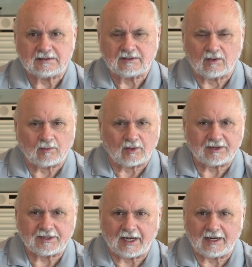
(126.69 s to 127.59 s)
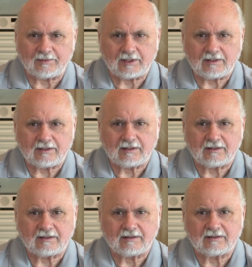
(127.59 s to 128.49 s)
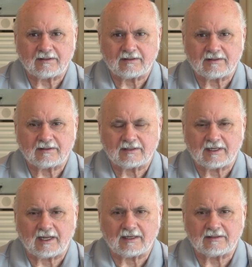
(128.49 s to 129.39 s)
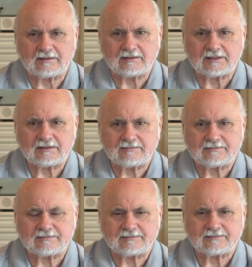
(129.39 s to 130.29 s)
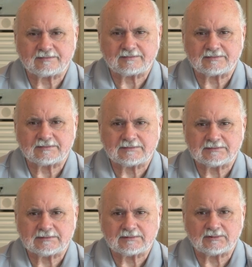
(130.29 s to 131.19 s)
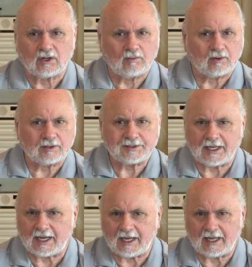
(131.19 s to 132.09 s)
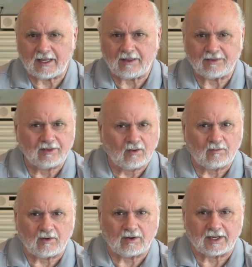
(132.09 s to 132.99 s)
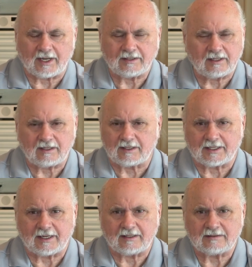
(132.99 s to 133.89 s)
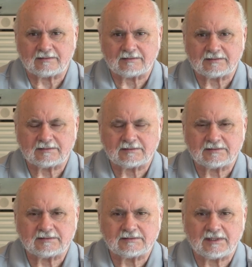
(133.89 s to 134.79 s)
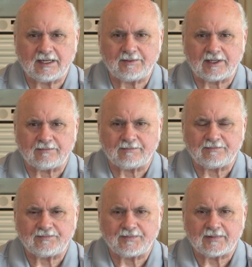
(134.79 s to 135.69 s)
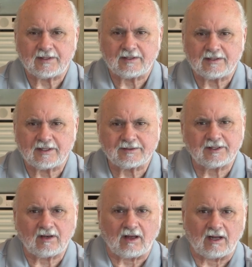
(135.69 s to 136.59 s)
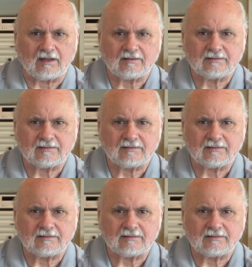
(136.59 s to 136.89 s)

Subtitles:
No more Sabbath. Hallelujah. No more tithe. No more that. None of that. Amen. That's the law.